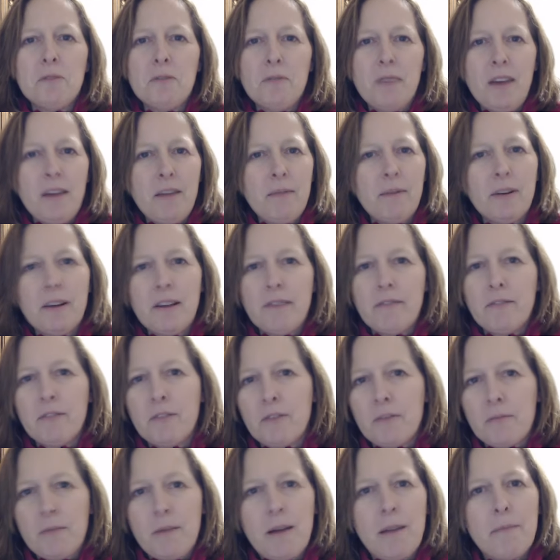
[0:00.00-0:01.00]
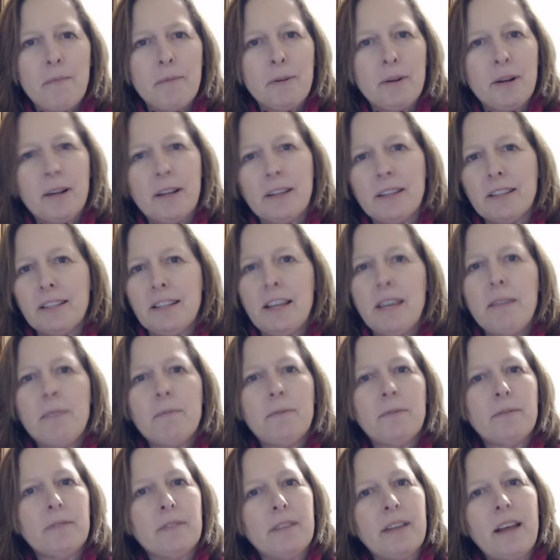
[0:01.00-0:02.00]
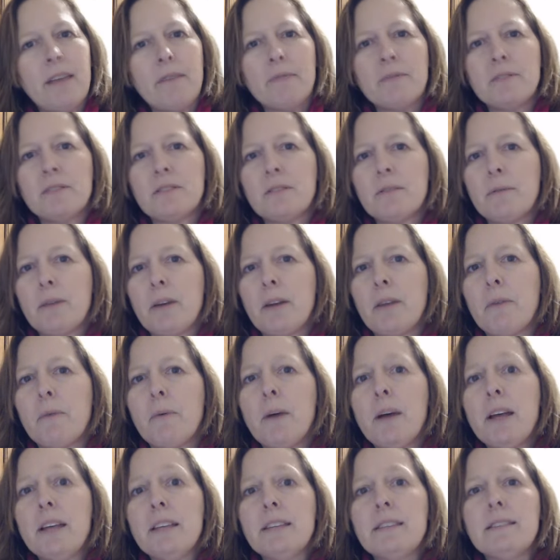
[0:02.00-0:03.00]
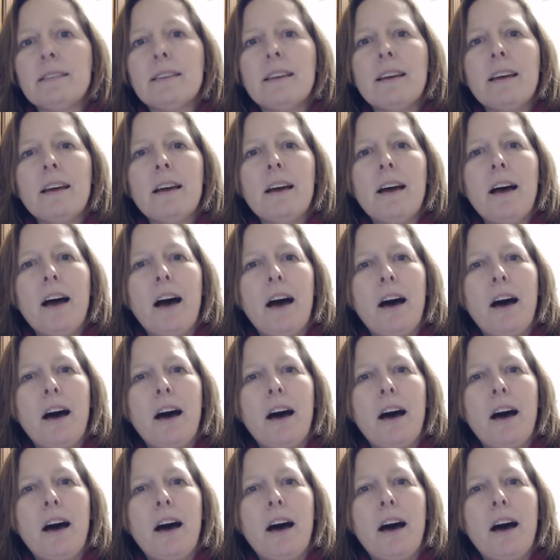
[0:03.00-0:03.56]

you ate whatever your mom put on the table, and that was the way it was.